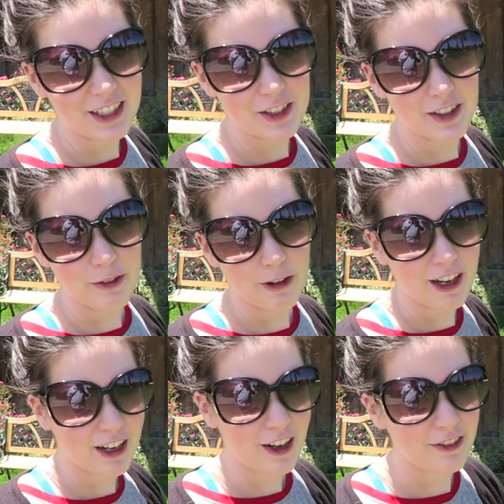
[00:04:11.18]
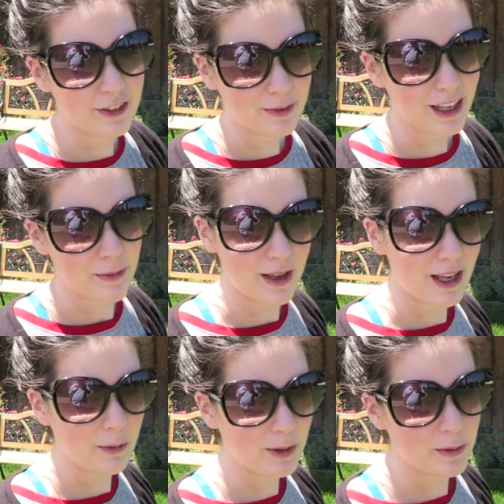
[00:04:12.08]
and so they were cut off from like
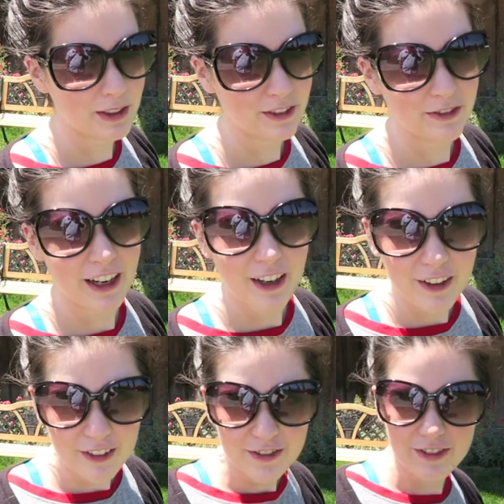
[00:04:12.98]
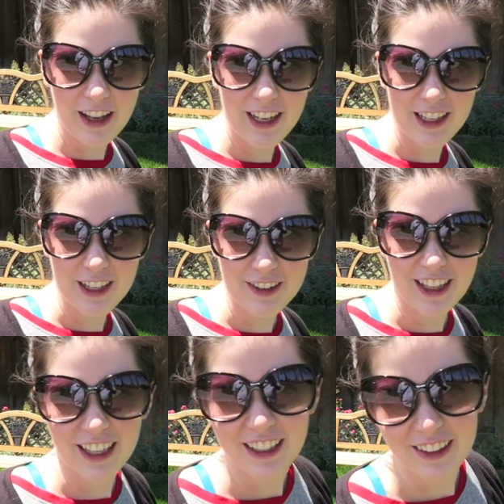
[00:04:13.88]
being able to build a firefighting
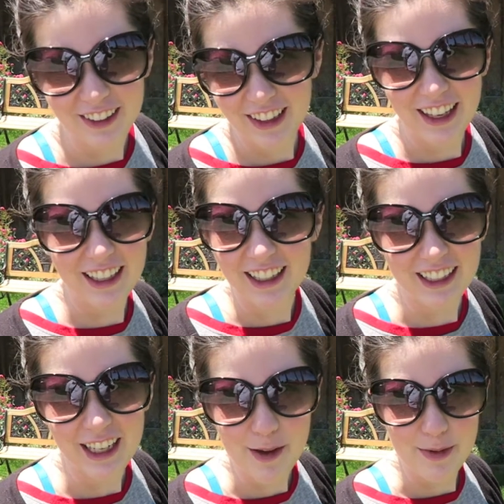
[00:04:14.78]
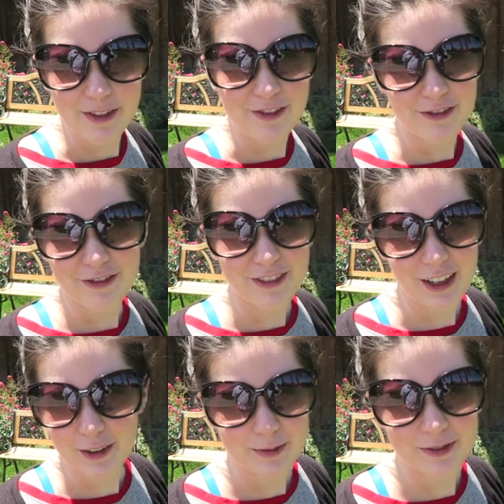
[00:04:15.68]
unit or like any type of
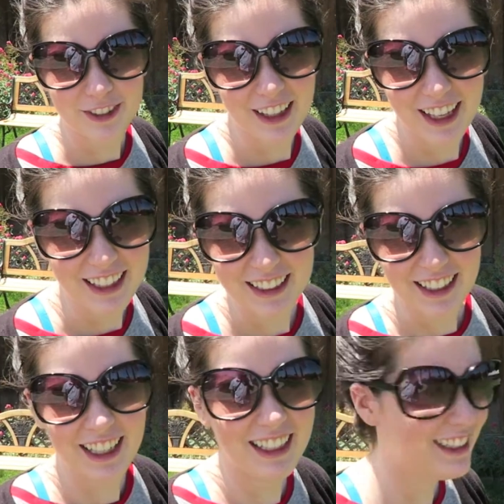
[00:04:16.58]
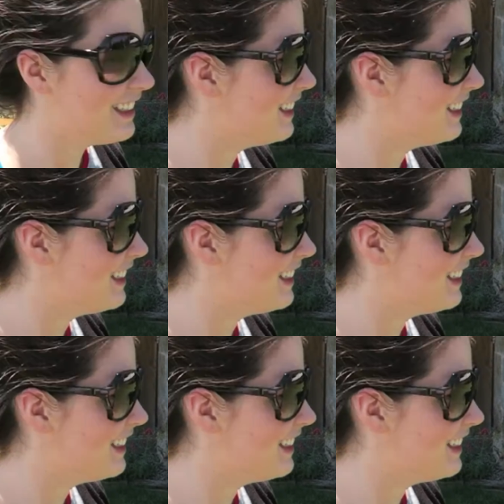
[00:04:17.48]
yeah yeah.